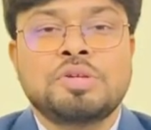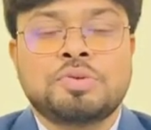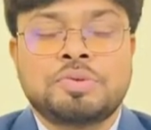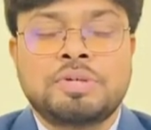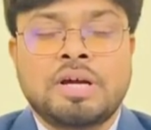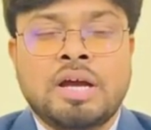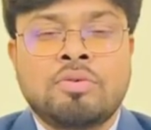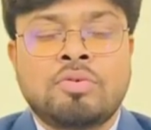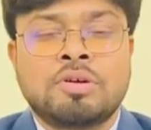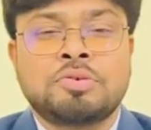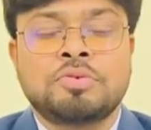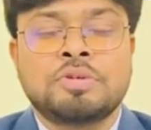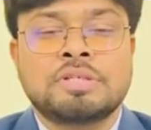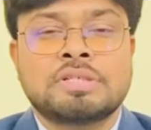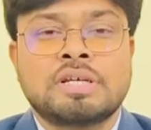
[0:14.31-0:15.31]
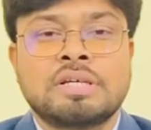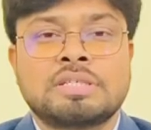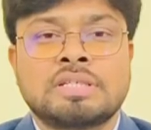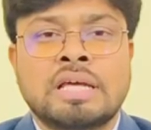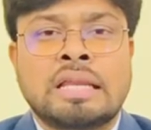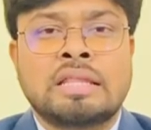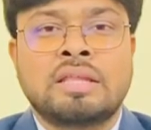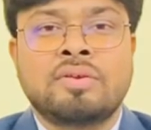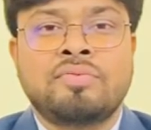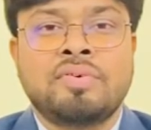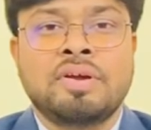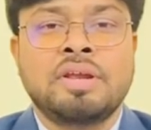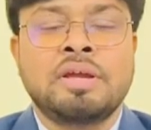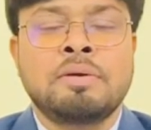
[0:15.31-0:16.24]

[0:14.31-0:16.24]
Today I want to discuss another very